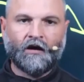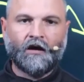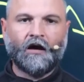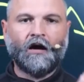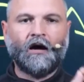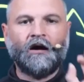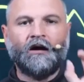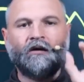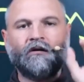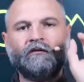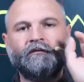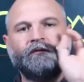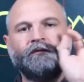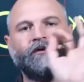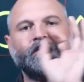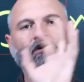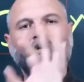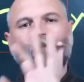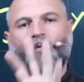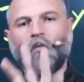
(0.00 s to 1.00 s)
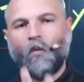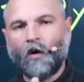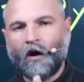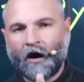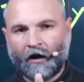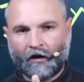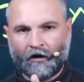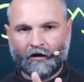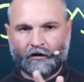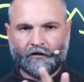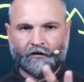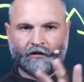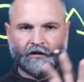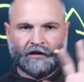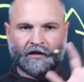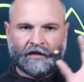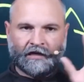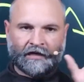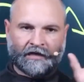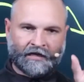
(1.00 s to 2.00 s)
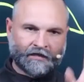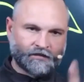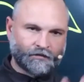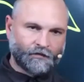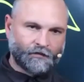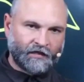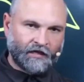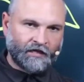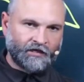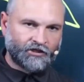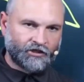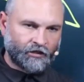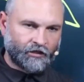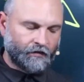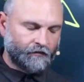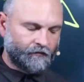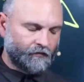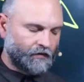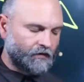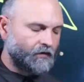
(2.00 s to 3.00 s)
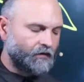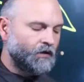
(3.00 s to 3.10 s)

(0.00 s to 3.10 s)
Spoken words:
of water and an explanation of it.